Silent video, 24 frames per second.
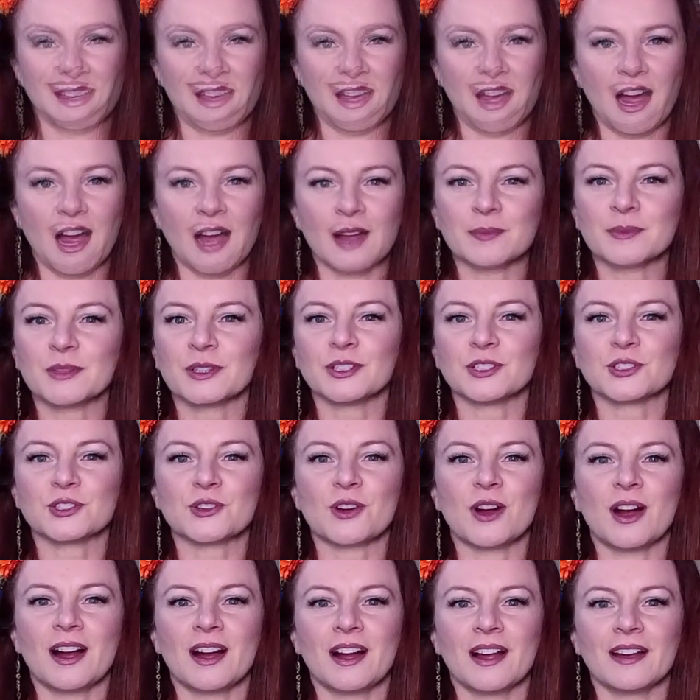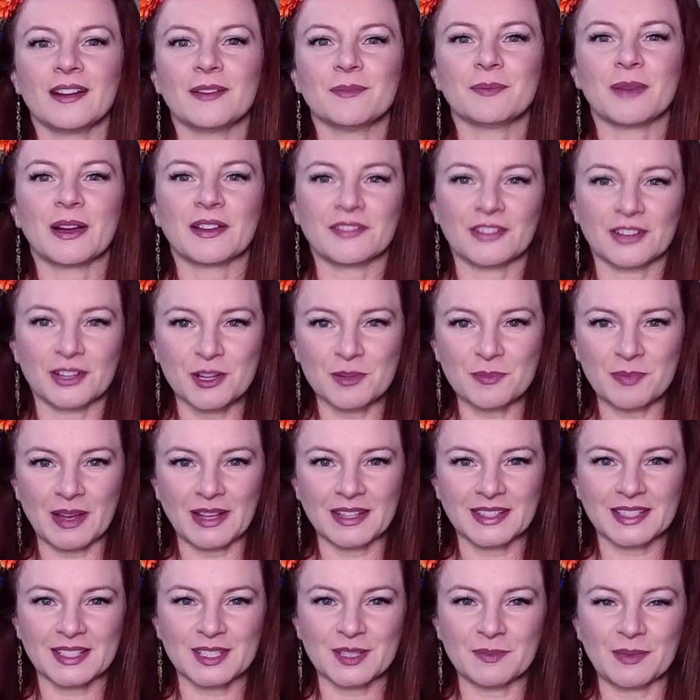I'm going to try my very
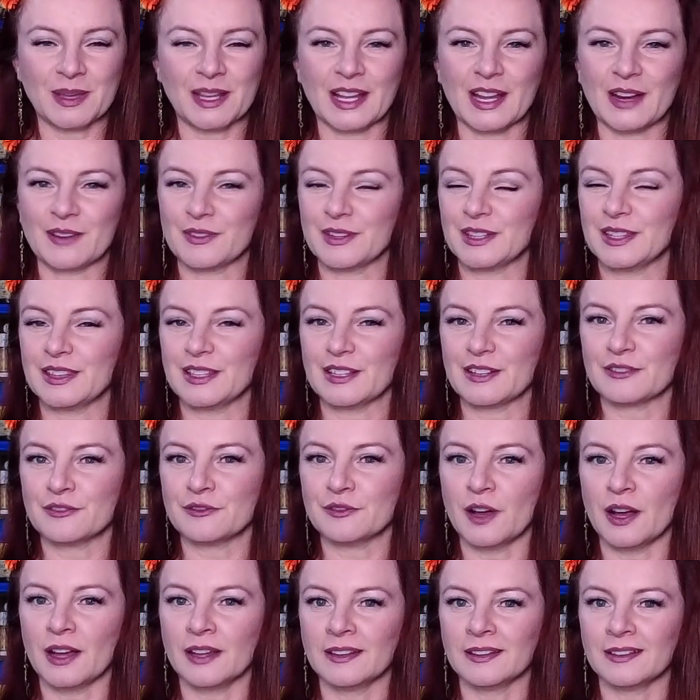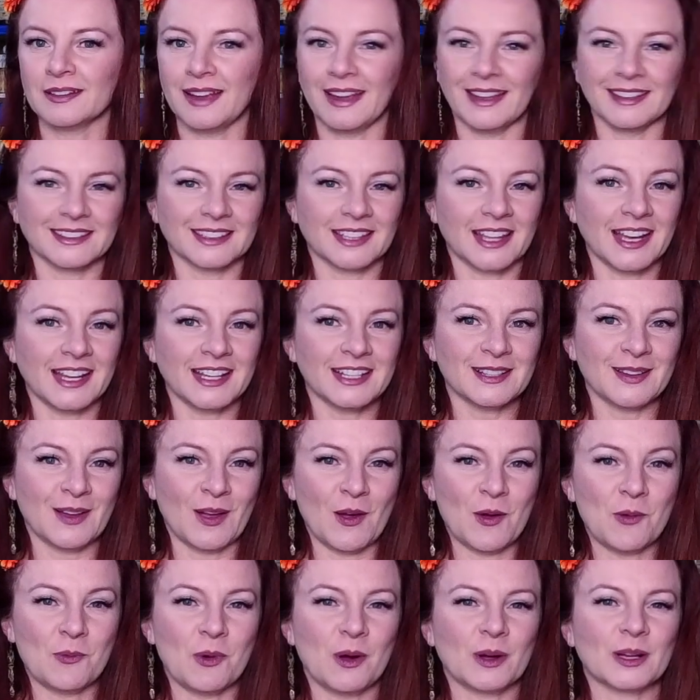best to make everything fun and light
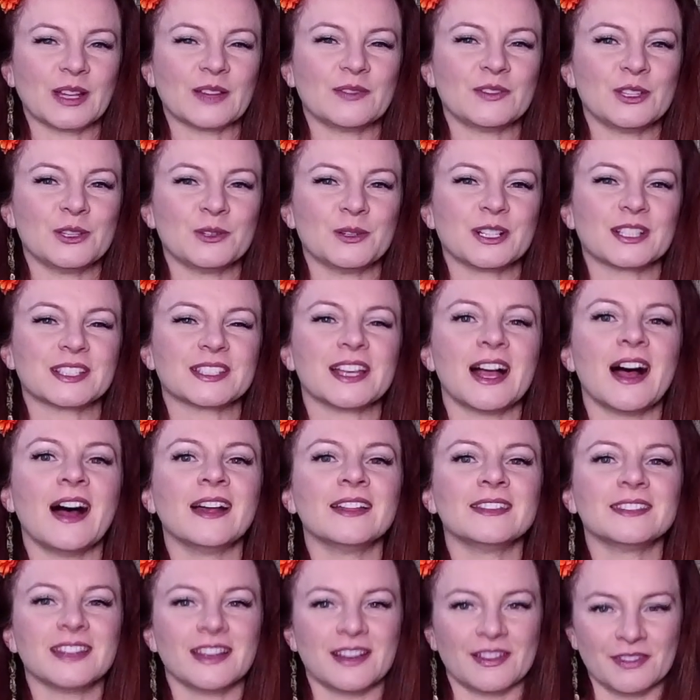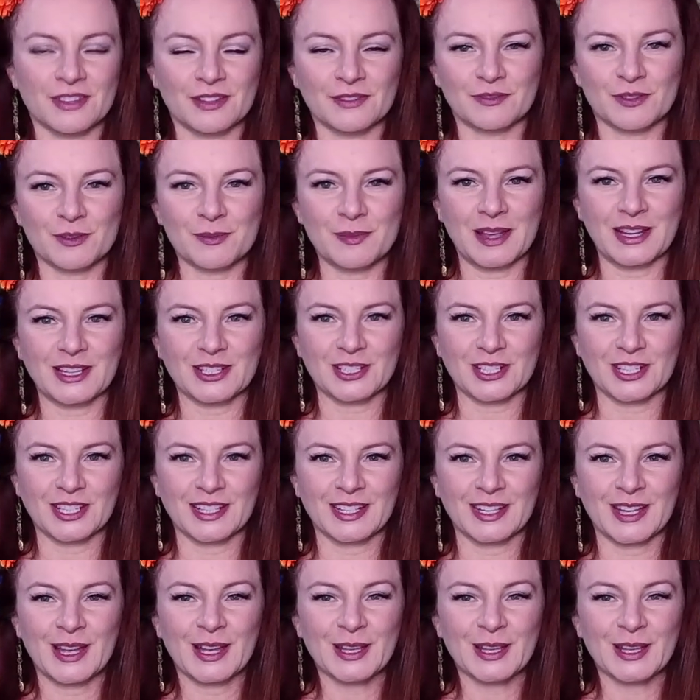while giving you a ton of information.